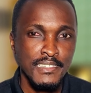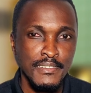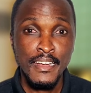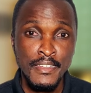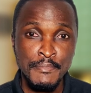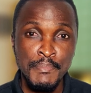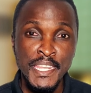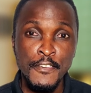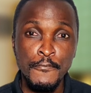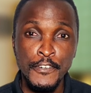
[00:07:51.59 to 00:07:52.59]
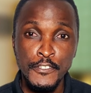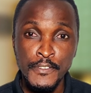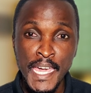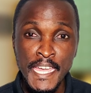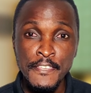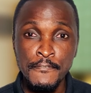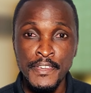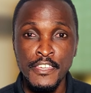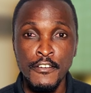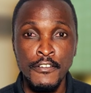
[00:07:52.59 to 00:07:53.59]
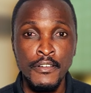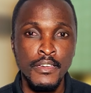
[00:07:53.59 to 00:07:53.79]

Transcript: That has been it for today's video.